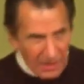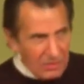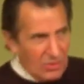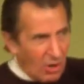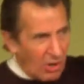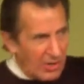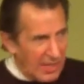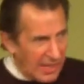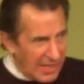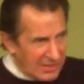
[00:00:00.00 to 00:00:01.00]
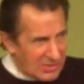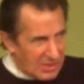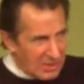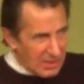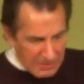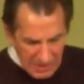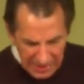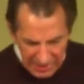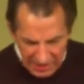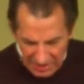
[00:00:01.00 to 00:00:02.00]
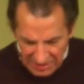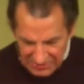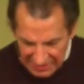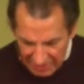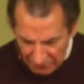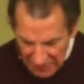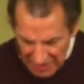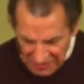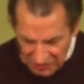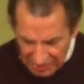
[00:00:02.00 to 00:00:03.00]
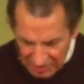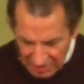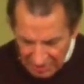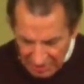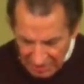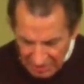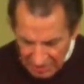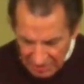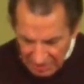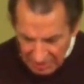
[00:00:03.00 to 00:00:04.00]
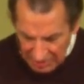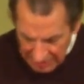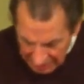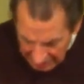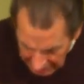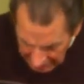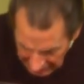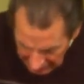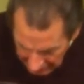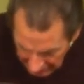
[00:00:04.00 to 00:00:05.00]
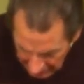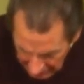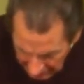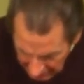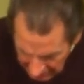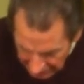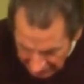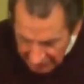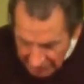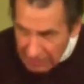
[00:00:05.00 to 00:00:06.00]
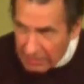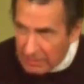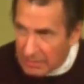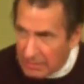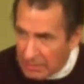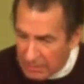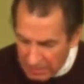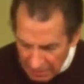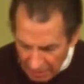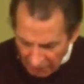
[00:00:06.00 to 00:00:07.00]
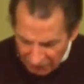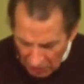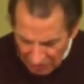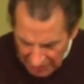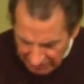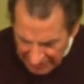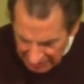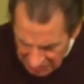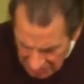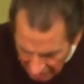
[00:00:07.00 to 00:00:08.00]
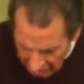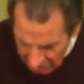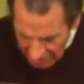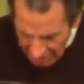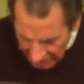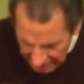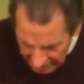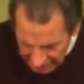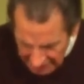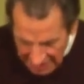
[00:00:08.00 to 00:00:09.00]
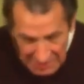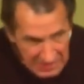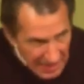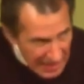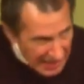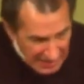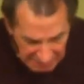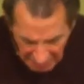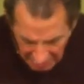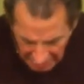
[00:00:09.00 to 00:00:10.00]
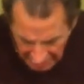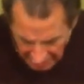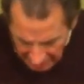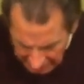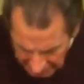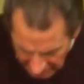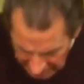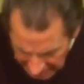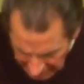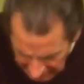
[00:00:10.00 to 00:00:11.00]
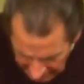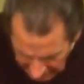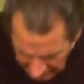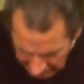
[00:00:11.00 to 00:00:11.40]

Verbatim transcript: Nor is there salvation in any other, for there is no other name among he- uh, um,